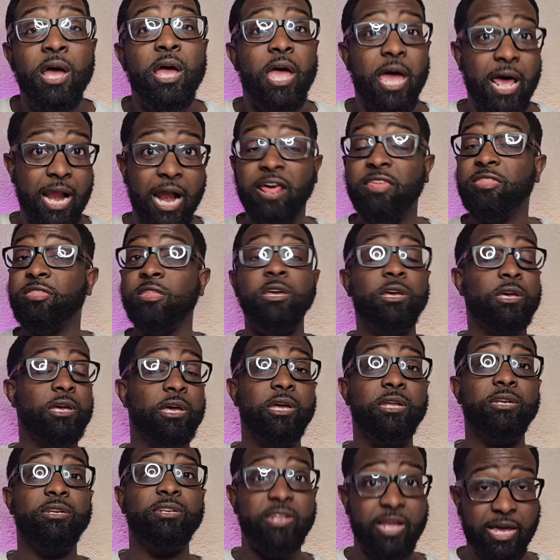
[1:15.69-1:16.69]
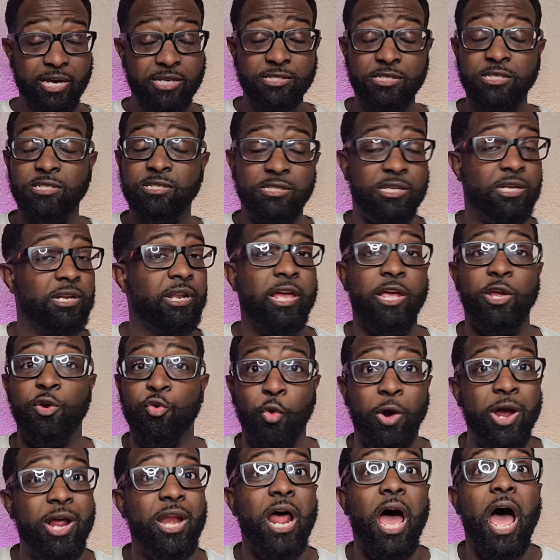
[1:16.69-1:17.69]
And I think Dex is still a
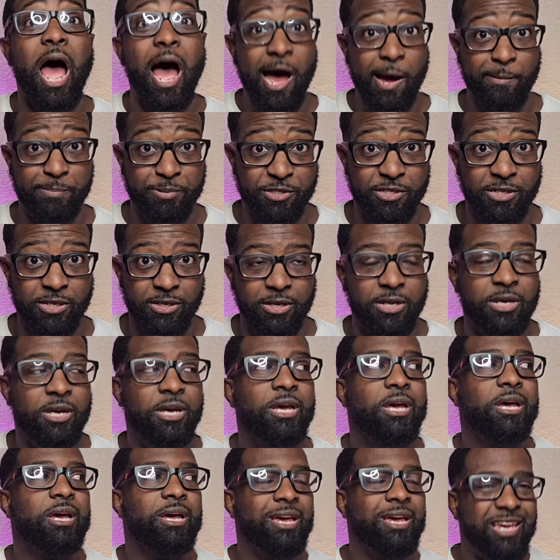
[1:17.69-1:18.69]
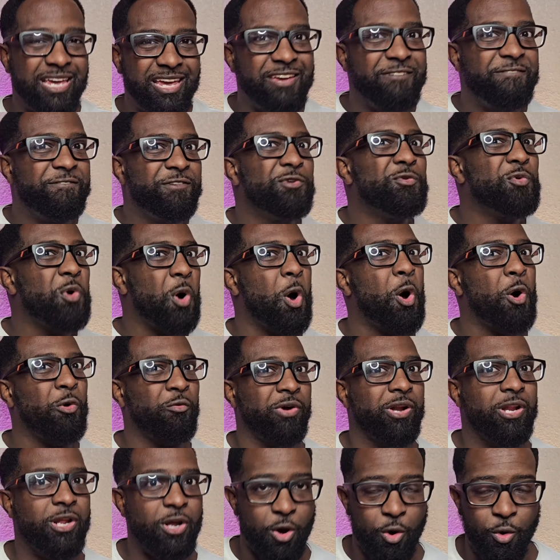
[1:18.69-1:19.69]
great option if you
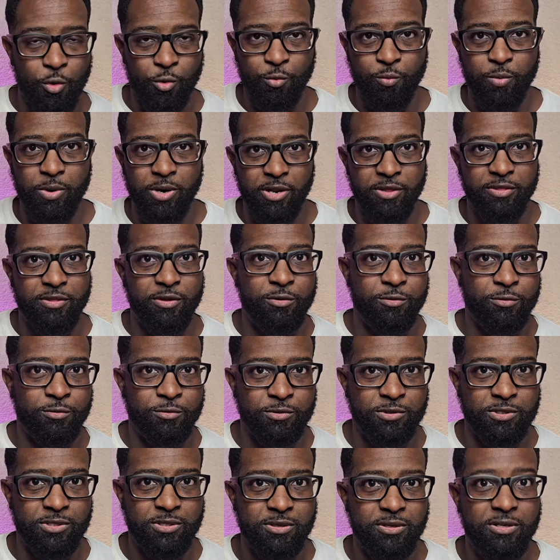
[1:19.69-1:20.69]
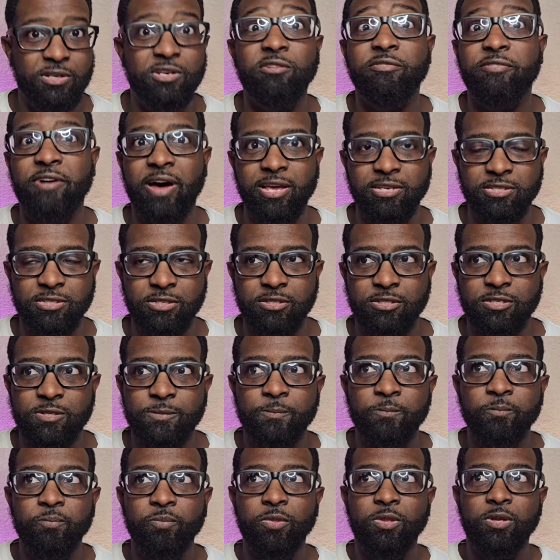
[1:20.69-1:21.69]
already own one of those
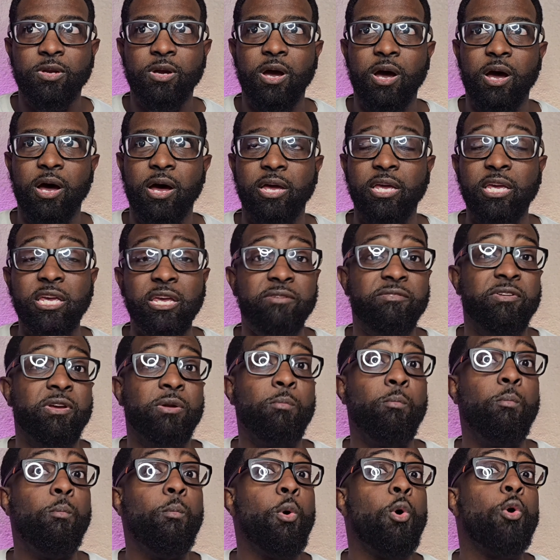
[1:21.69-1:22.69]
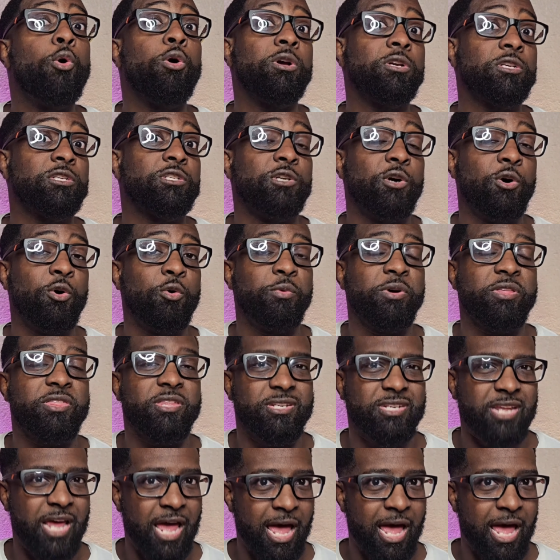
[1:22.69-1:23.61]
devices. Even more so with a